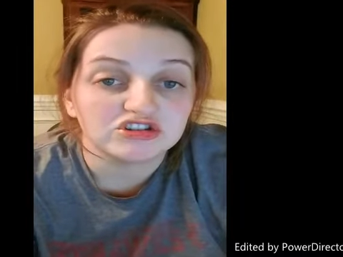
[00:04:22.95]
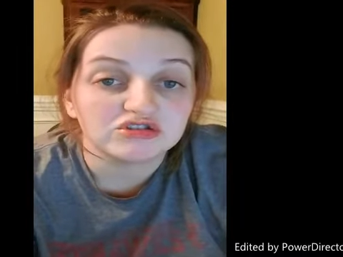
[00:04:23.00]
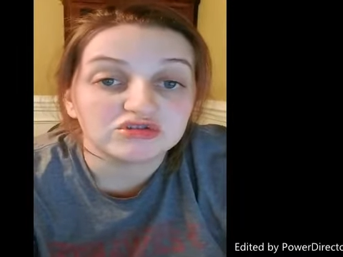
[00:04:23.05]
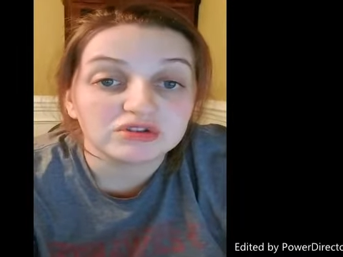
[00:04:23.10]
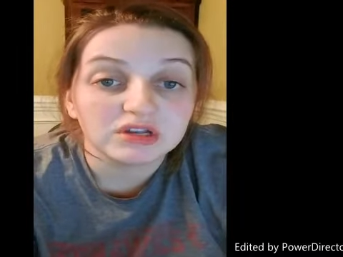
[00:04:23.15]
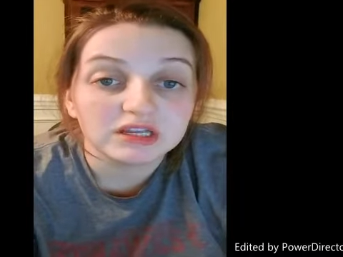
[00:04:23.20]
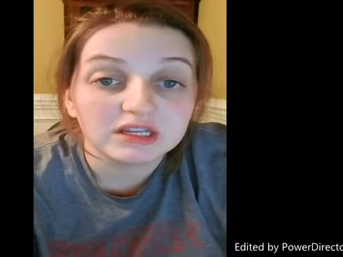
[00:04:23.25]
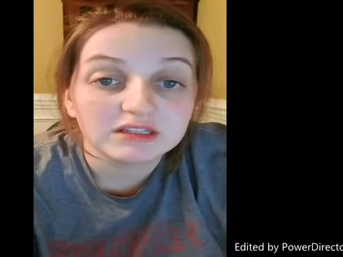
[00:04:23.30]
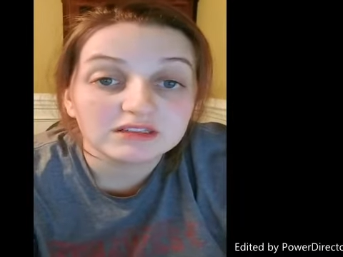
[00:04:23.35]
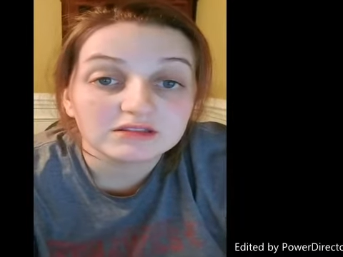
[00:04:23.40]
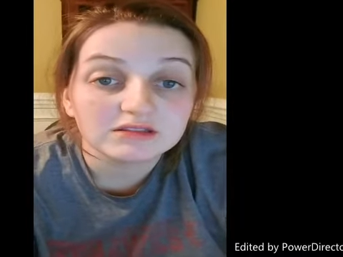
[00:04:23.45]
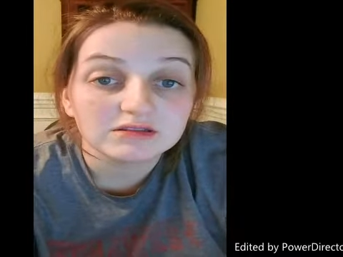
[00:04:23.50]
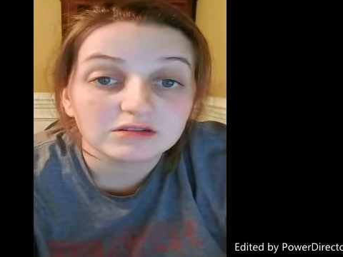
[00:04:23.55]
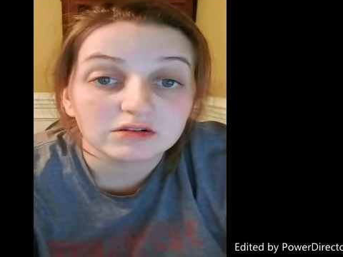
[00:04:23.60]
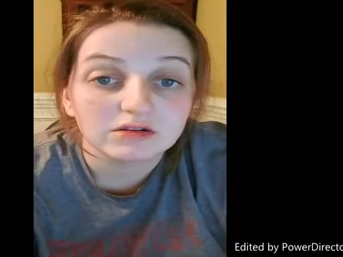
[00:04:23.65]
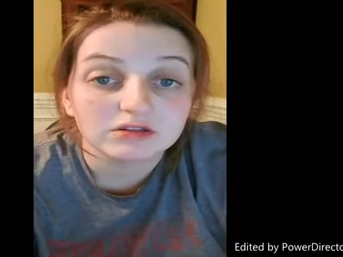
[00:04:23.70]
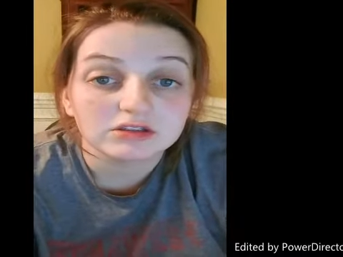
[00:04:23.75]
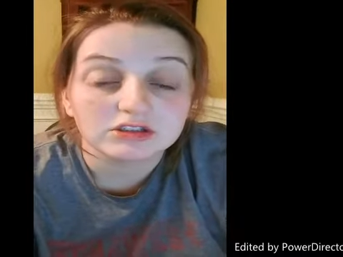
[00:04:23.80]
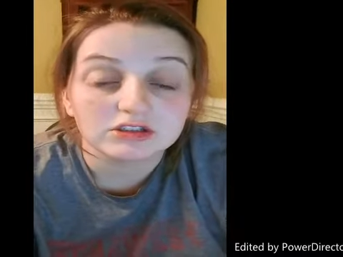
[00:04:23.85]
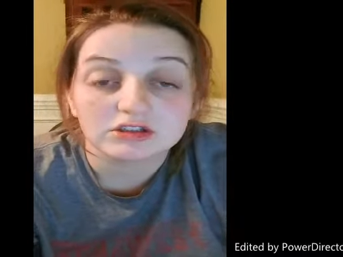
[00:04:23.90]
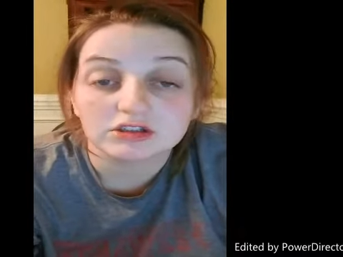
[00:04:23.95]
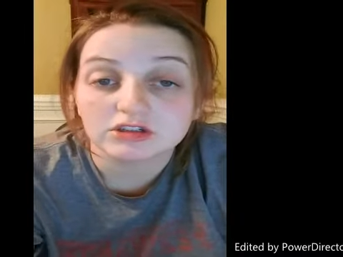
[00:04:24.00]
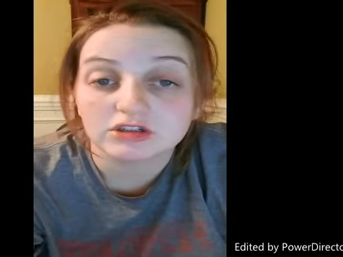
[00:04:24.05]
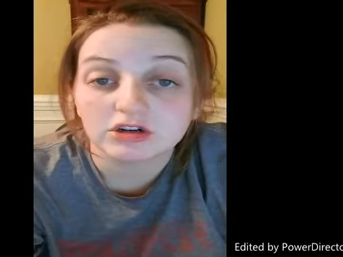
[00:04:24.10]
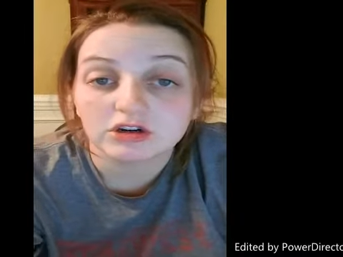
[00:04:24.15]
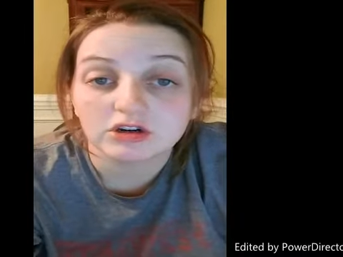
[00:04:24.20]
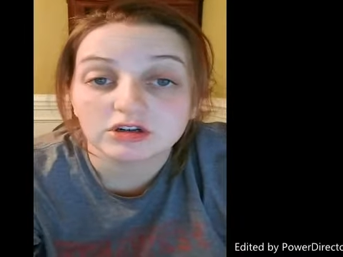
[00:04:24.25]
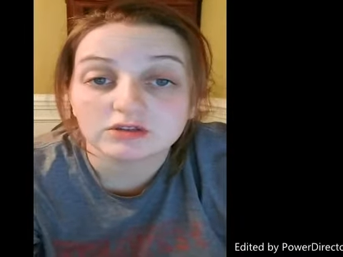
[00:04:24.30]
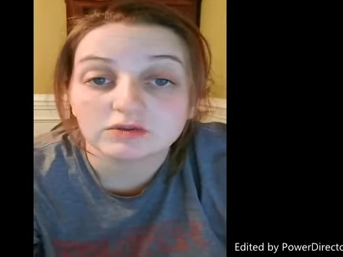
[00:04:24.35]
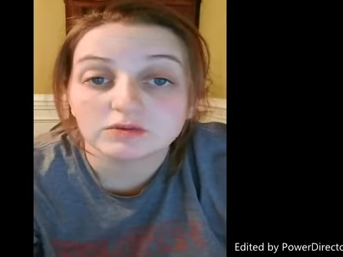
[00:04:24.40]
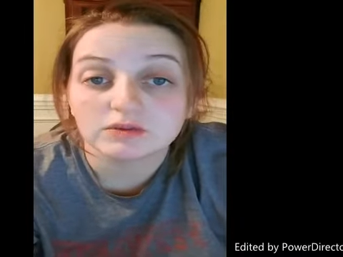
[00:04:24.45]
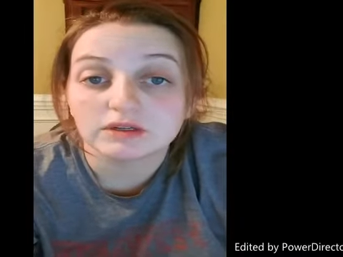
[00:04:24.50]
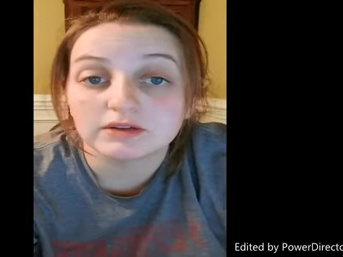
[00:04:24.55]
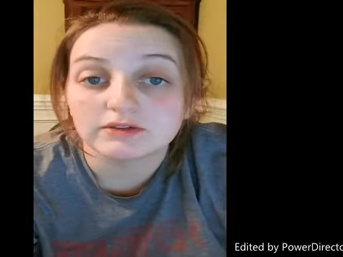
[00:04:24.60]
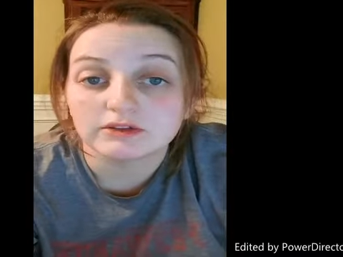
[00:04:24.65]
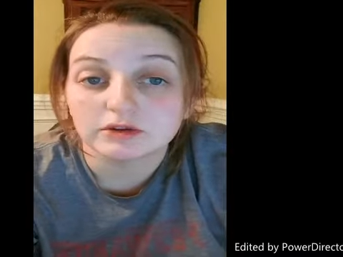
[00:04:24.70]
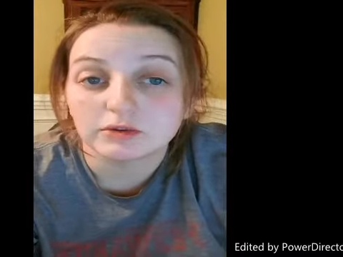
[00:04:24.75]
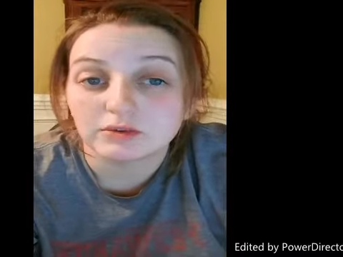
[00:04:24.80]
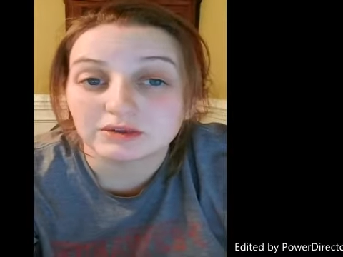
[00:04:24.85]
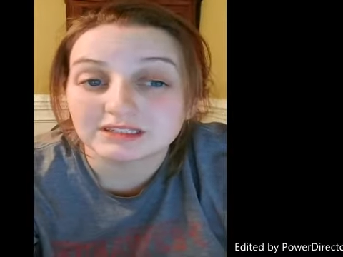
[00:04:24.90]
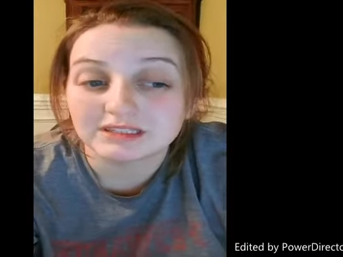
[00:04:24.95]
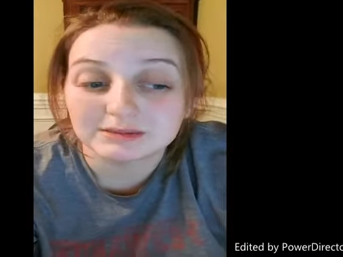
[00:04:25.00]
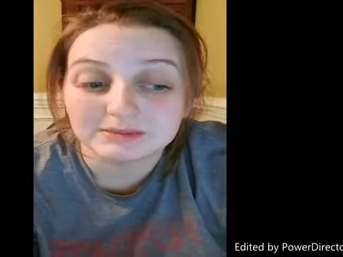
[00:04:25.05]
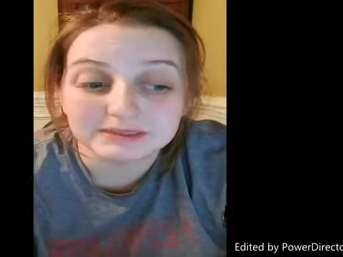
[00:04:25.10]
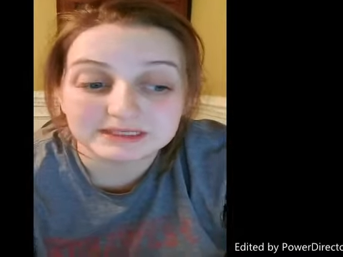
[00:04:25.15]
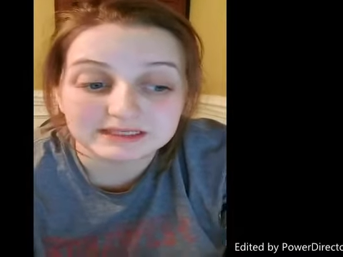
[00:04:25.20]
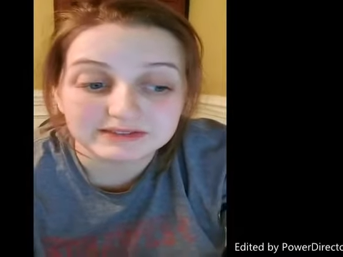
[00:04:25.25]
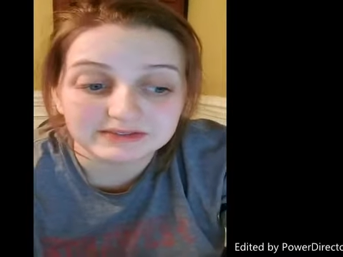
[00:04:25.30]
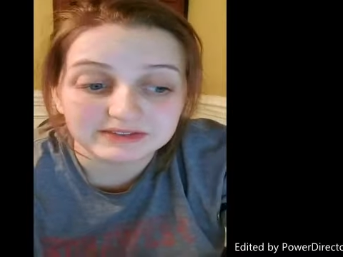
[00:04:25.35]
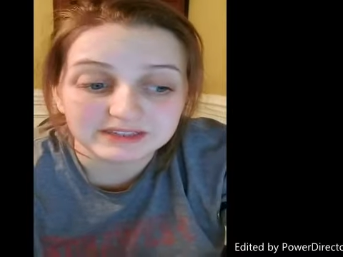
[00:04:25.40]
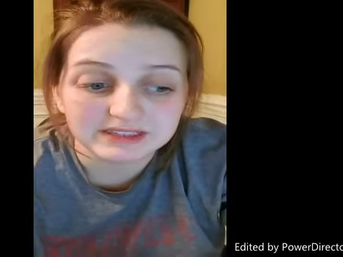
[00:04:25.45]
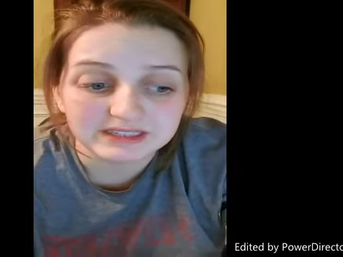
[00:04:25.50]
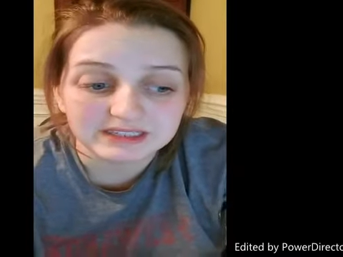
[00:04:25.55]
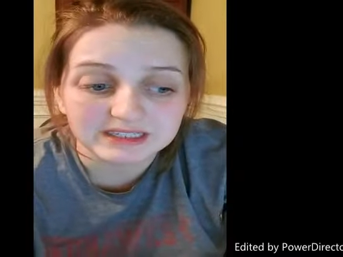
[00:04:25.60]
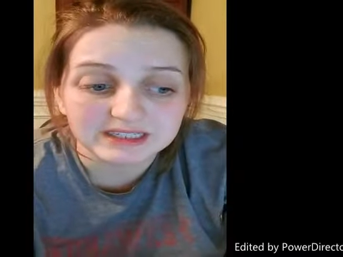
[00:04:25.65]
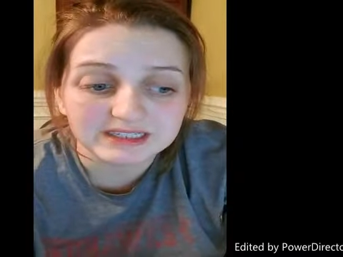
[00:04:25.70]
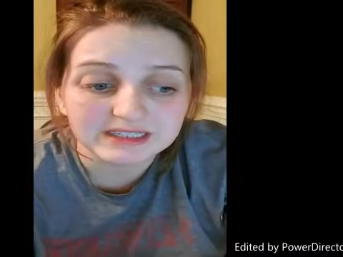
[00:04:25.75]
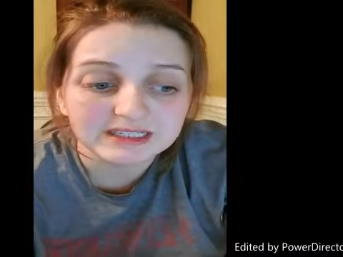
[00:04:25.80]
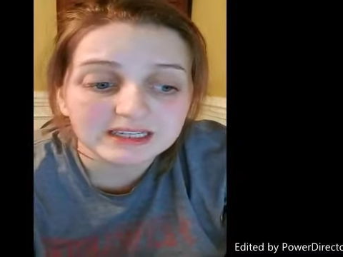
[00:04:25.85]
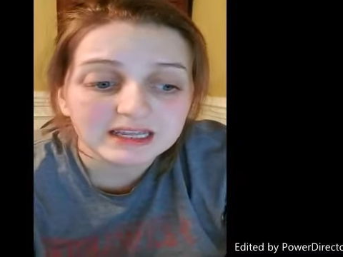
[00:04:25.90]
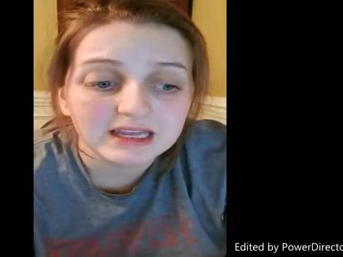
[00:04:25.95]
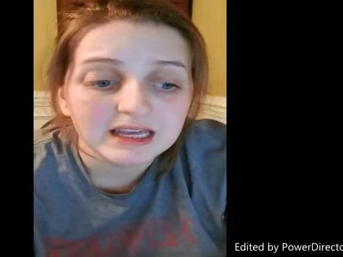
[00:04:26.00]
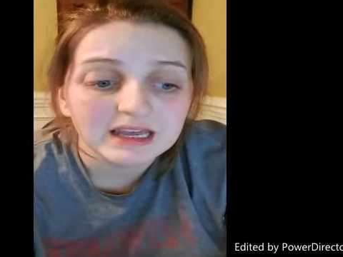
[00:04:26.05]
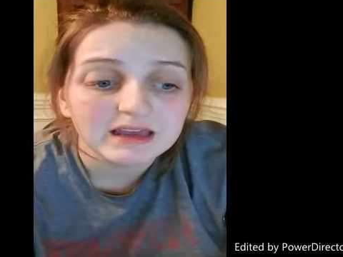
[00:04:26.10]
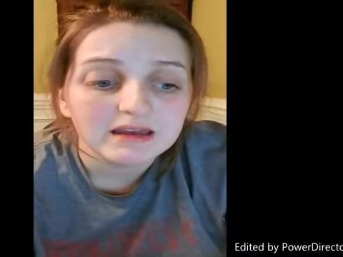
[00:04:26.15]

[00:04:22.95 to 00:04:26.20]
due dates on certain cards whenever you want it specifically done.